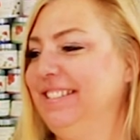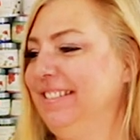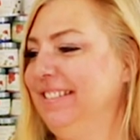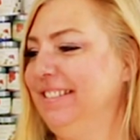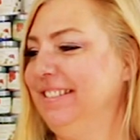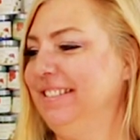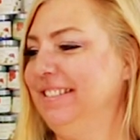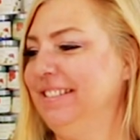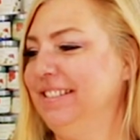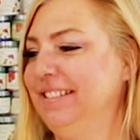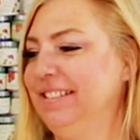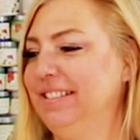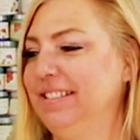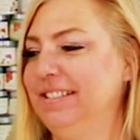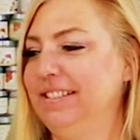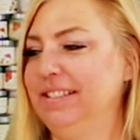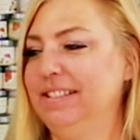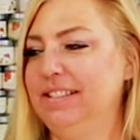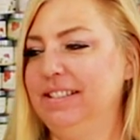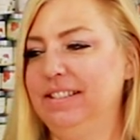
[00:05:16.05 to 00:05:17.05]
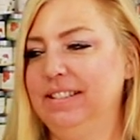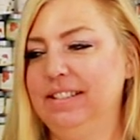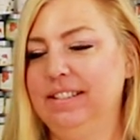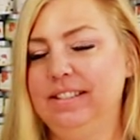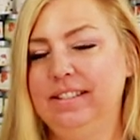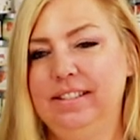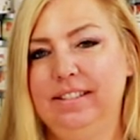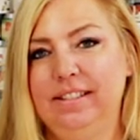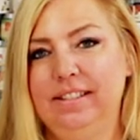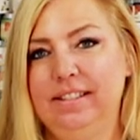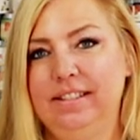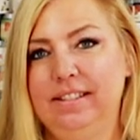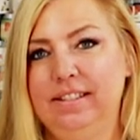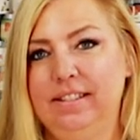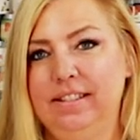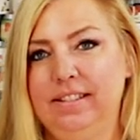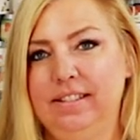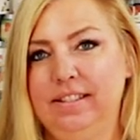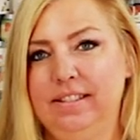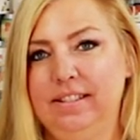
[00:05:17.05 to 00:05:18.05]

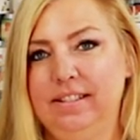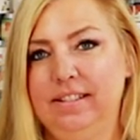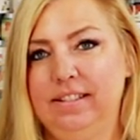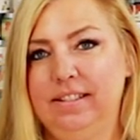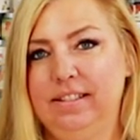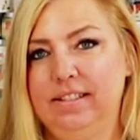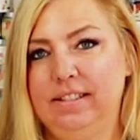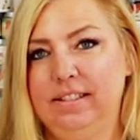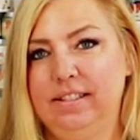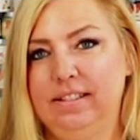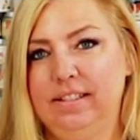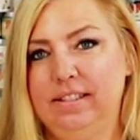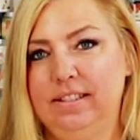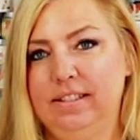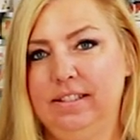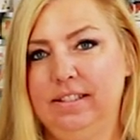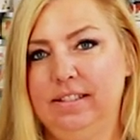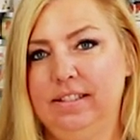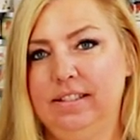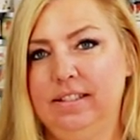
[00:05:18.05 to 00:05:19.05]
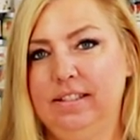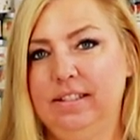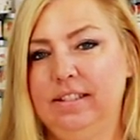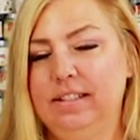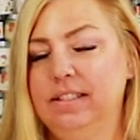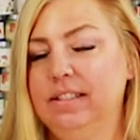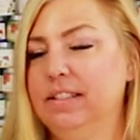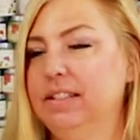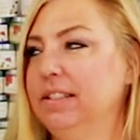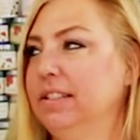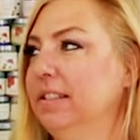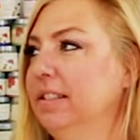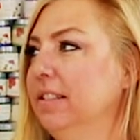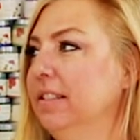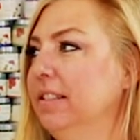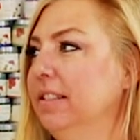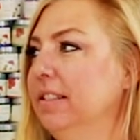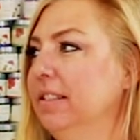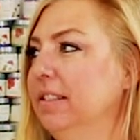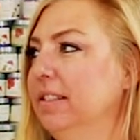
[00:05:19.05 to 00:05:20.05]

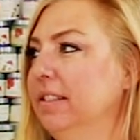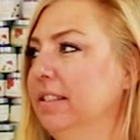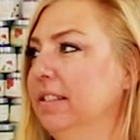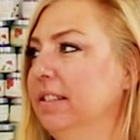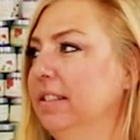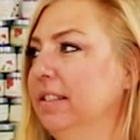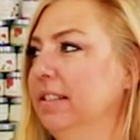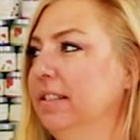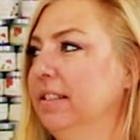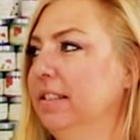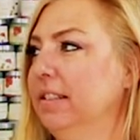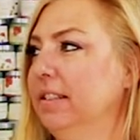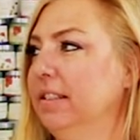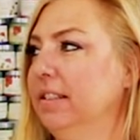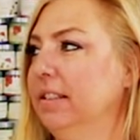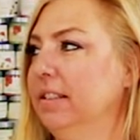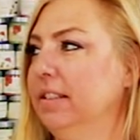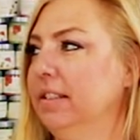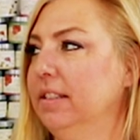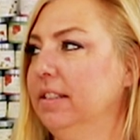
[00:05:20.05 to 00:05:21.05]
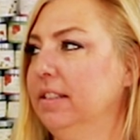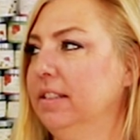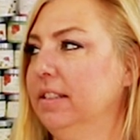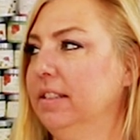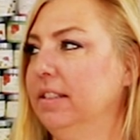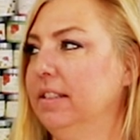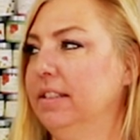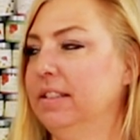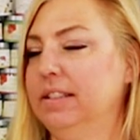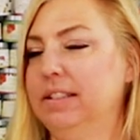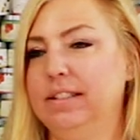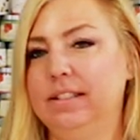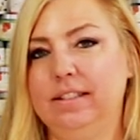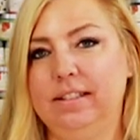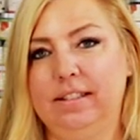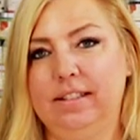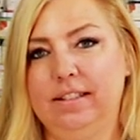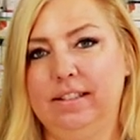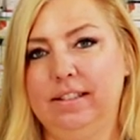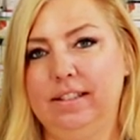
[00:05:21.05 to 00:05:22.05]

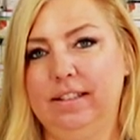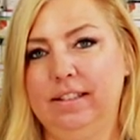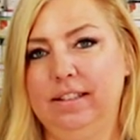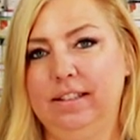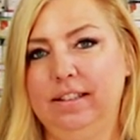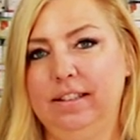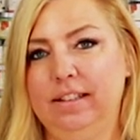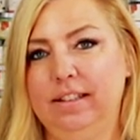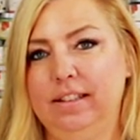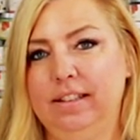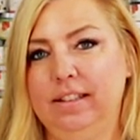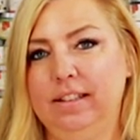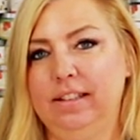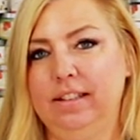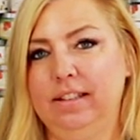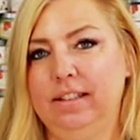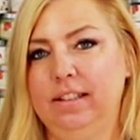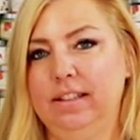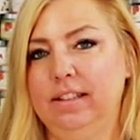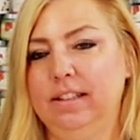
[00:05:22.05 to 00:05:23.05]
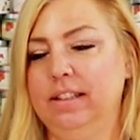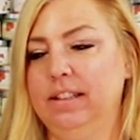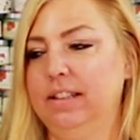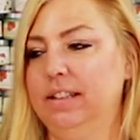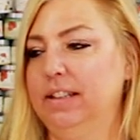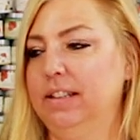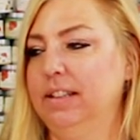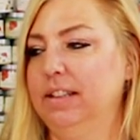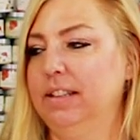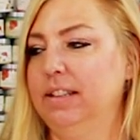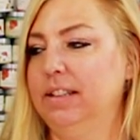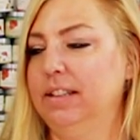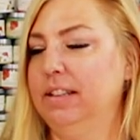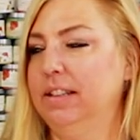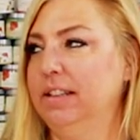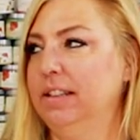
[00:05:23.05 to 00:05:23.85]
(silent)